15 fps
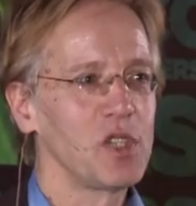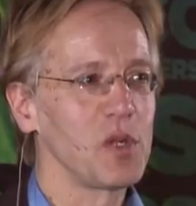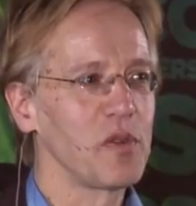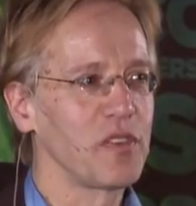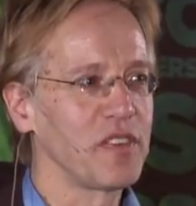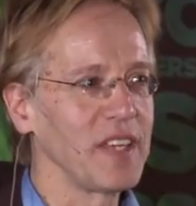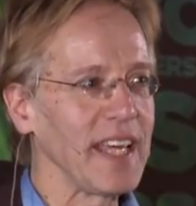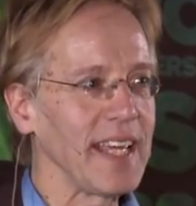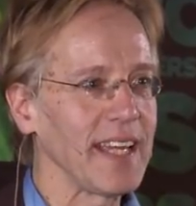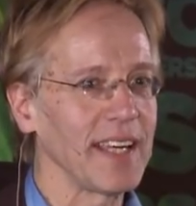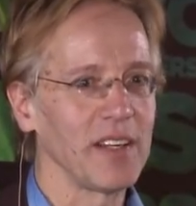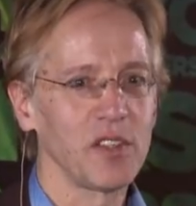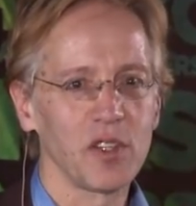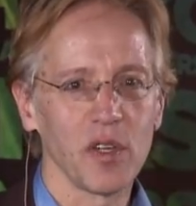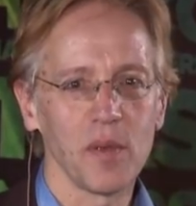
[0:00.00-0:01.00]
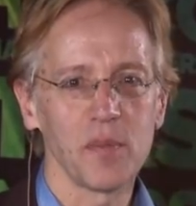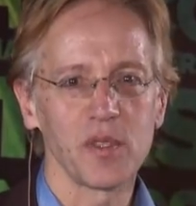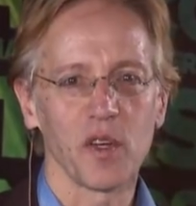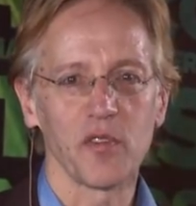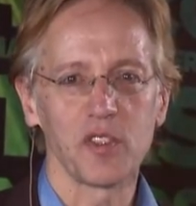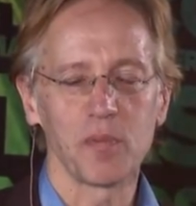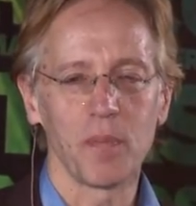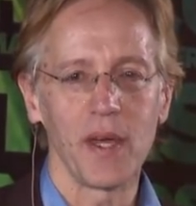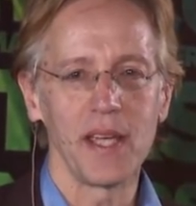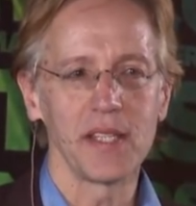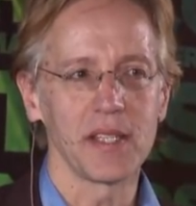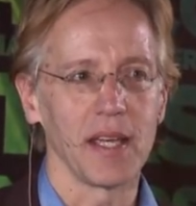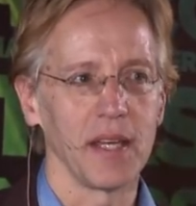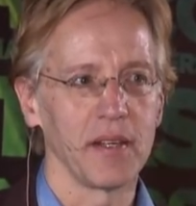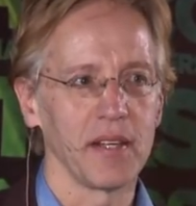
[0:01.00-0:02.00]
should think in terms of space
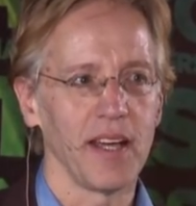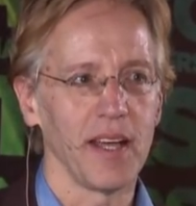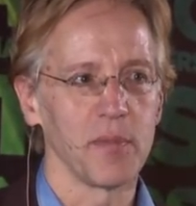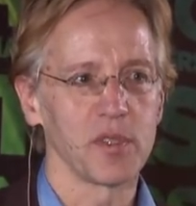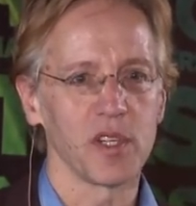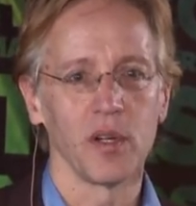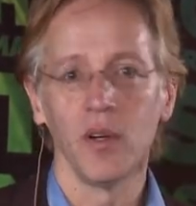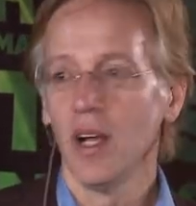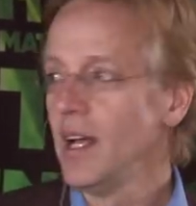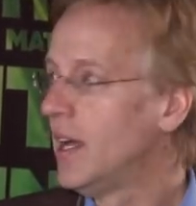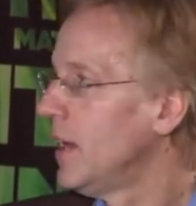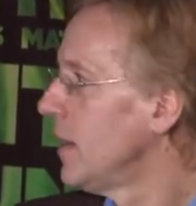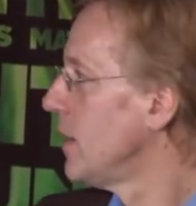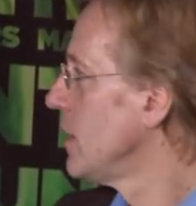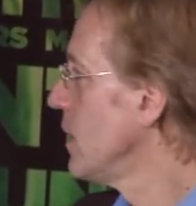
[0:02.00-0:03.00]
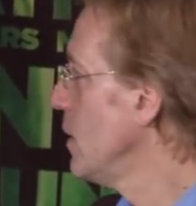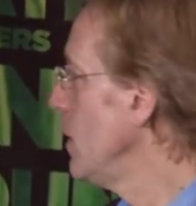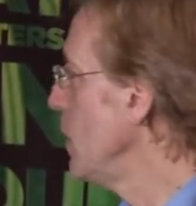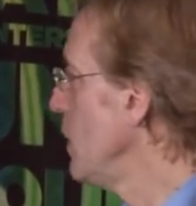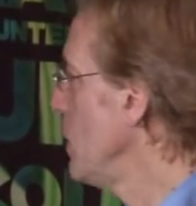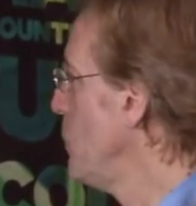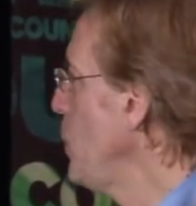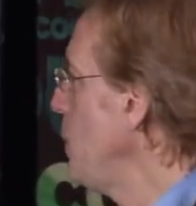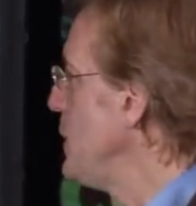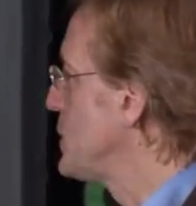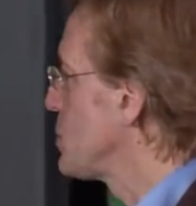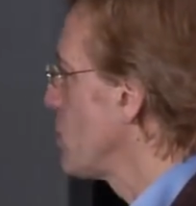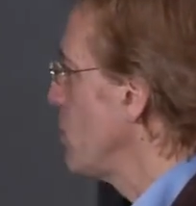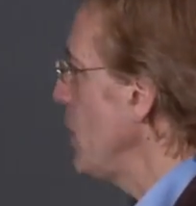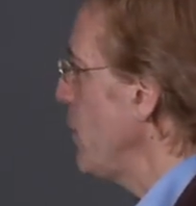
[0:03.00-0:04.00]
and time. So you know, it would be
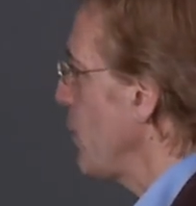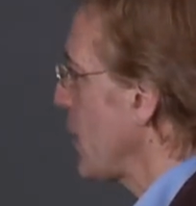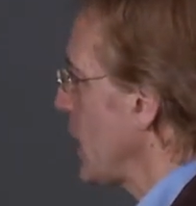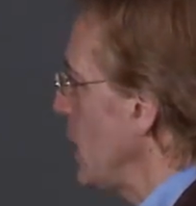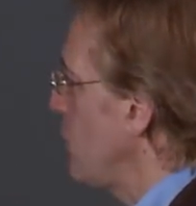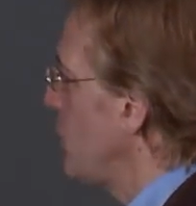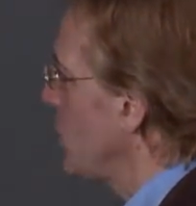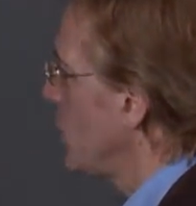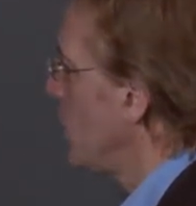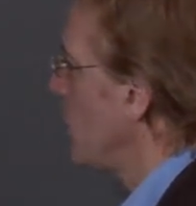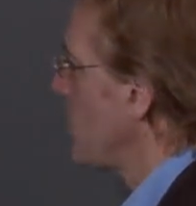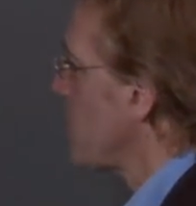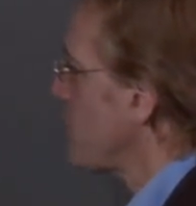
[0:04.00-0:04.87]
terrific if you, you,